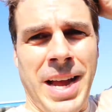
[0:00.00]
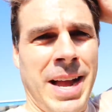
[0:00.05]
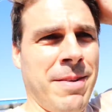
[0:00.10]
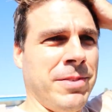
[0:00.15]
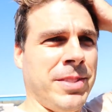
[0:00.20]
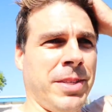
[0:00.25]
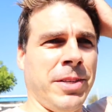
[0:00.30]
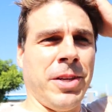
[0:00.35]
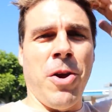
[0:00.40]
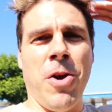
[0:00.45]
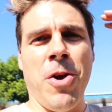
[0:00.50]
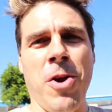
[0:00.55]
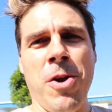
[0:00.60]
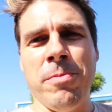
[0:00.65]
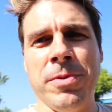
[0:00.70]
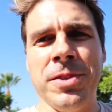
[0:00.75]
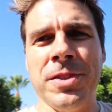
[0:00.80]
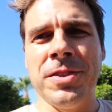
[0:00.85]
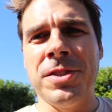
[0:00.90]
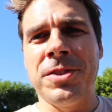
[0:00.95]
I'm just gonna go
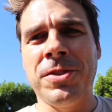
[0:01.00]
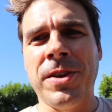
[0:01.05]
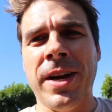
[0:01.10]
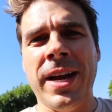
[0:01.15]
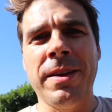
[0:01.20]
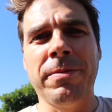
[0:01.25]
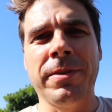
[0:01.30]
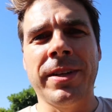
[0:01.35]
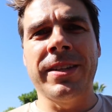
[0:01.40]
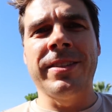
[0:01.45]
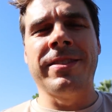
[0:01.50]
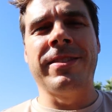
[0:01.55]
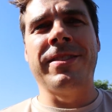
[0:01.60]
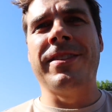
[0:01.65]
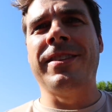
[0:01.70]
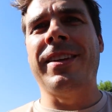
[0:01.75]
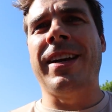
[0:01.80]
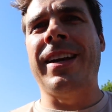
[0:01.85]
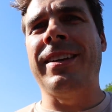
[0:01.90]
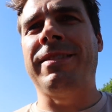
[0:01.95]
home and just try it because
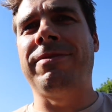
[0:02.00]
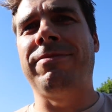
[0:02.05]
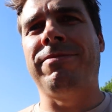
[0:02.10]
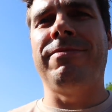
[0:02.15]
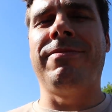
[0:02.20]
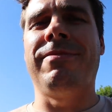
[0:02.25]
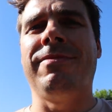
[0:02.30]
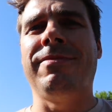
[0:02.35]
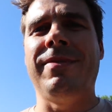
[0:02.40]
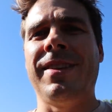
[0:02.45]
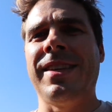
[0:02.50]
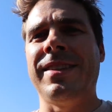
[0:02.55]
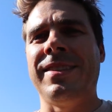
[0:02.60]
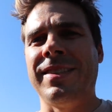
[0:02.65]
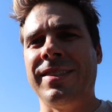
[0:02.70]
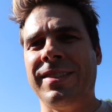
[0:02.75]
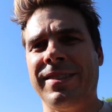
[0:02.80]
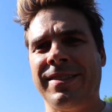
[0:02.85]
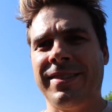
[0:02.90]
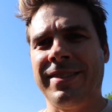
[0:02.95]
I,
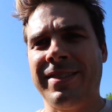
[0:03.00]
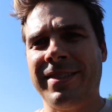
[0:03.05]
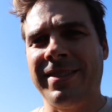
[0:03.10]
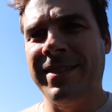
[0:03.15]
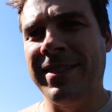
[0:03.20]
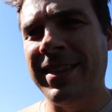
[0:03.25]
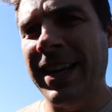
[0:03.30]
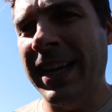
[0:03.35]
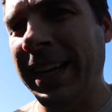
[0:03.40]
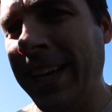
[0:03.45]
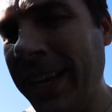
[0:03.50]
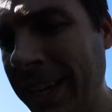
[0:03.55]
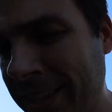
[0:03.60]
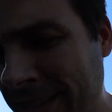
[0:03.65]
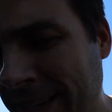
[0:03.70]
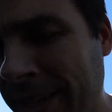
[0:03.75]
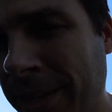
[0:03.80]
this is, I can't